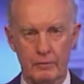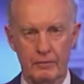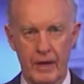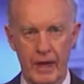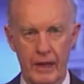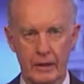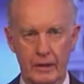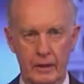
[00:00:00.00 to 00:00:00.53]
The
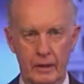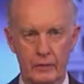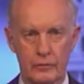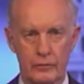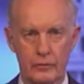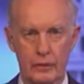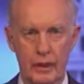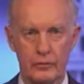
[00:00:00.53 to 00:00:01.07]
fact
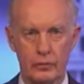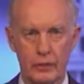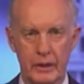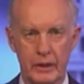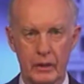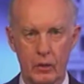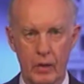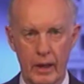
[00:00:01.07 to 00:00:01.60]
is,
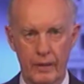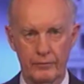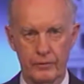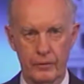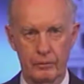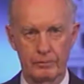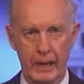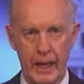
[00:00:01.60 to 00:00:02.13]
unless we go
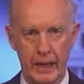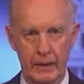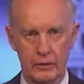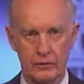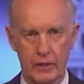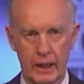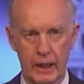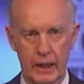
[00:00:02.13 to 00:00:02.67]
after
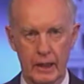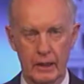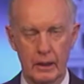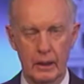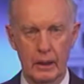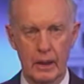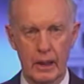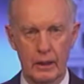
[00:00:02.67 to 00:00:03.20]

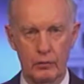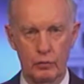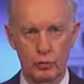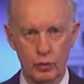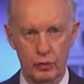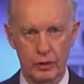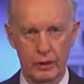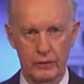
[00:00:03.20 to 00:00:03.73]
Pakistan
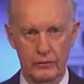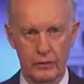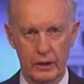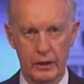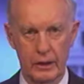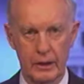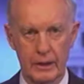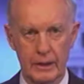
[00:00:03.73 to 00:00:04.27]
and
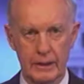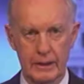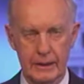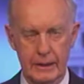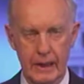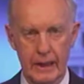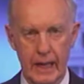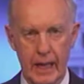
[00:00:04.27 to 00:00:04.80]
ruthlessly
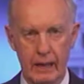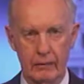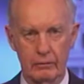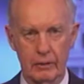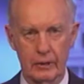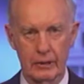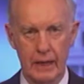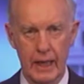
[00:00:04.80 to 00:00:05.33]
dig
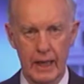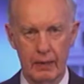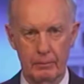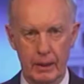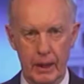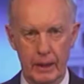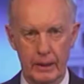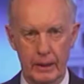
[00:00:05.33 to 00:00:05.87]
out the
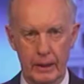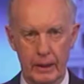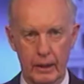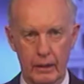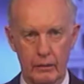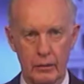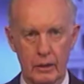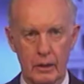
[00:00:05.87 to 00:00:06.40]
Taliban
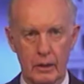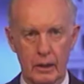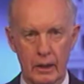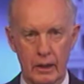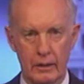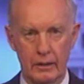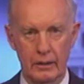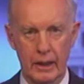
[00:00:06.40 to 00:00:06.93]
there,
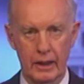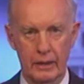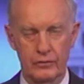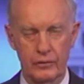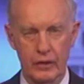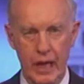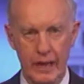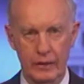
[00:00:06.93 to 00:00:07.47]
then
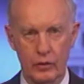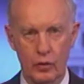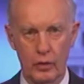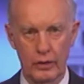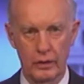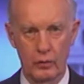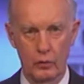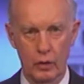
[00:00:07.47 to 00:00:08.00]
it's not
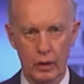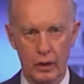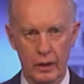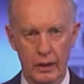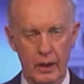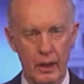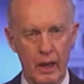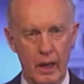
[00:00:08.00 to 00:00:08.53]
going to
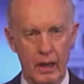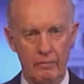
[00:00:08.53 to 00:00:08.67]
work.